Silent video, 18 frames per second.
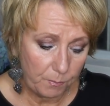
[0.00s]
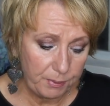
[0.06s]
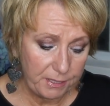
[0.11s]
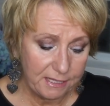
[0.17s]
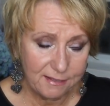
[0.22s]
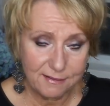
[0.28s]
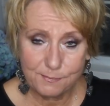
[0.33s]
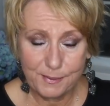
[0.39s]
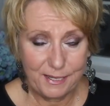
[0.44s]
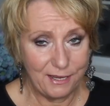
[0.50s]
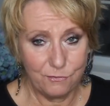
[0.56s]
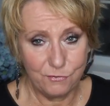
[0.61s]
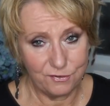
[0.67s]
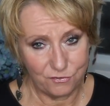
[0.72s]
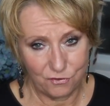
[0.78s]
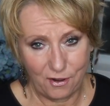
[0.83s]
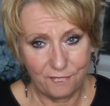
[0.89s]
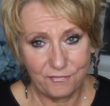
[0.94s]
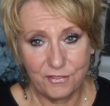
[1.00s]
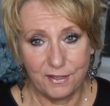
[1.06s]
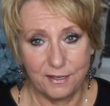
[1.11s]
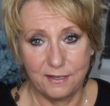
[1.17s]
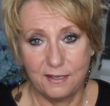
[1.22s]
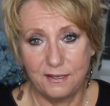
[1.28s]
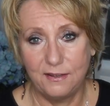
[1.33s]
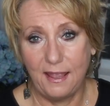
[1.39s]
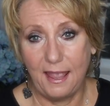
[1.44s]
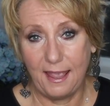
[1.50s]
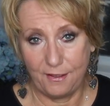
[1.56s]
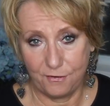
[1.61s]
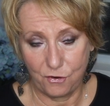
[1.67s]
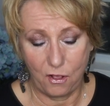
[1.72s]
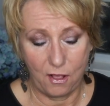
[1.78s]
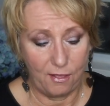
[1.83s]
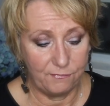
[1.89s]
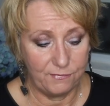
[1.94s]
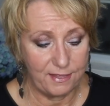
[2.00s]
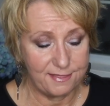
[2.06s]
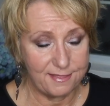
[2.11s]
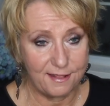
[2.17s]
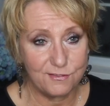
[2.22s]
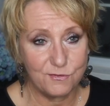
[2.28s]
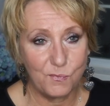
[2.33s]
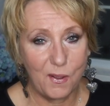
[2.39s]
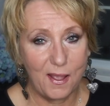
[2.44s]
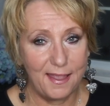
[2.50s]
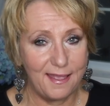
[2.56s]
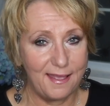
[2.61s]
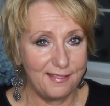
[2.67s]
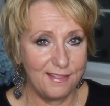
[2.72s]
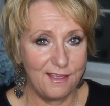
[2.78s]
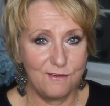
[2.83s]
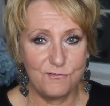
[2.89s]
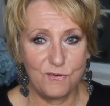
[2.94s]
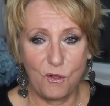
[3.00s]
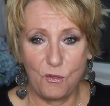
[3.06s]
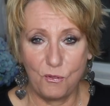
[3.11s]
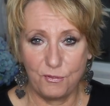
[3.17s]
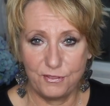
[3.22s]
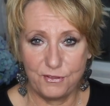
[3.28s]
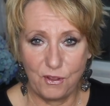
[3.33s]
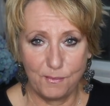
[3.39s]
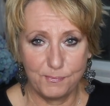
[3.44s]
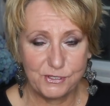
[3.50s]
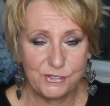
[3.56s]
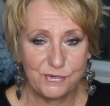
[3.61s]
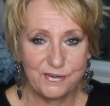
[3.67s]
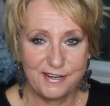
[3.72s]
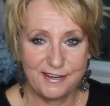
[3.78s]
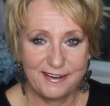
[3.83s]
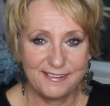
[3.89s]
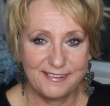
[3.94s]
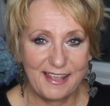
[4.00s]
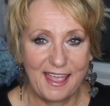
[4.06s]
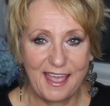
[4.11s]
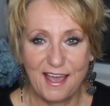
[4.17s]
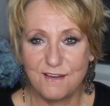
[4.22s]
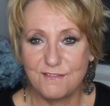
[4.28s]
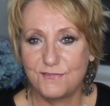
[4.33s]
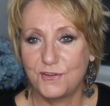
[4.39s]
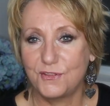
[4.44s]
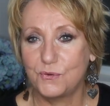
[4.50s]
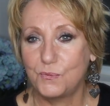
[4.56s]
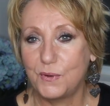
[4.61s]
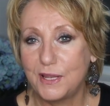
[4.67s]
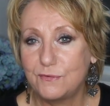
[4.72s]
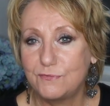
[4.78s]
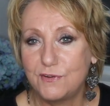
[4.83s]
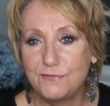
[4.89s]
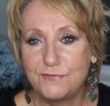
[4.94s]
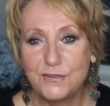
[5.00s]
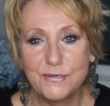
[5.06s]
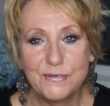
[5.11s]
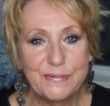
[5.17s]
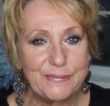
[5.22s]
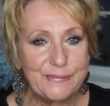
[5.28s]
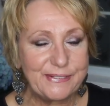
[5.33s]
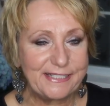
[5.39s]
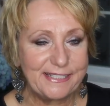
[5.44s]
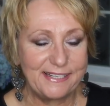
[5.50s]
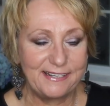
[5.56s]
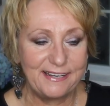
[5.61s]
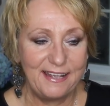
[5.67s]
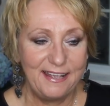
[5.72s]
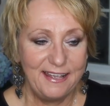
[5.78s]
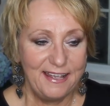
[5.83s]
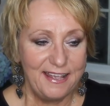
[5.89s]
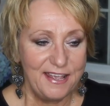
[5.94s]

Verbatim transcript: because my hair is not thick at all and that's why I love all of the opportunities I have for the wig reviews and